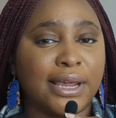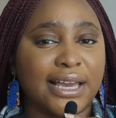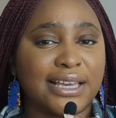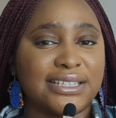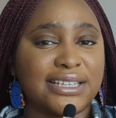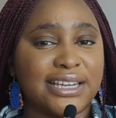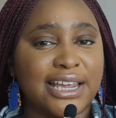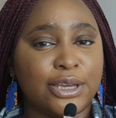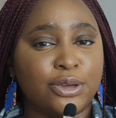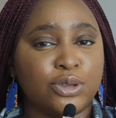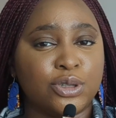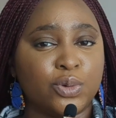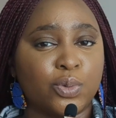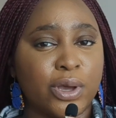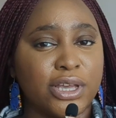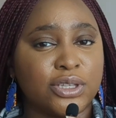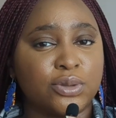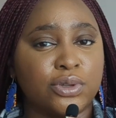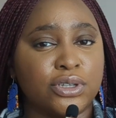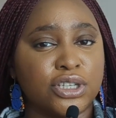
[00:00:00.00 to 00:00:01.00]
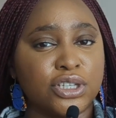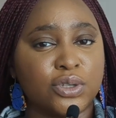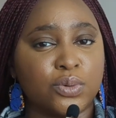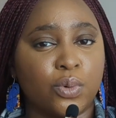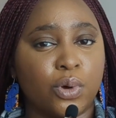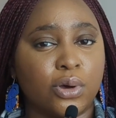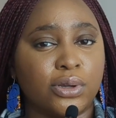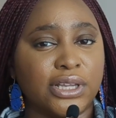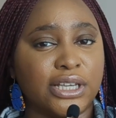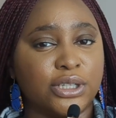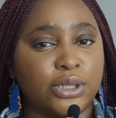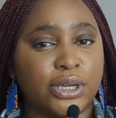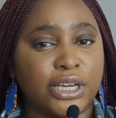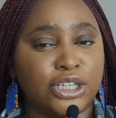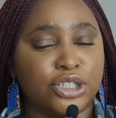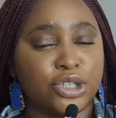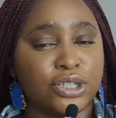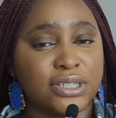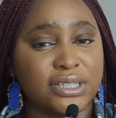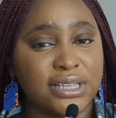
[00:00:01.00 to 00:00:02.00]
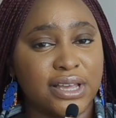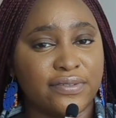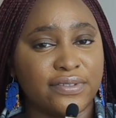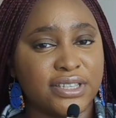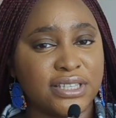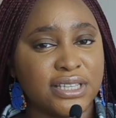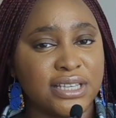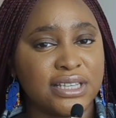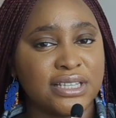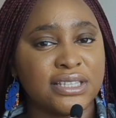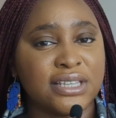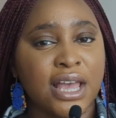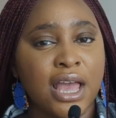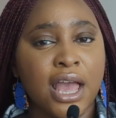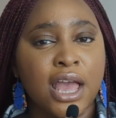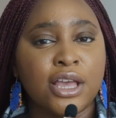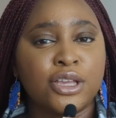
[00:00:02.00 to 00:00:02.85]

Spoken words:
Like I said, I use WES, which is World Education Services.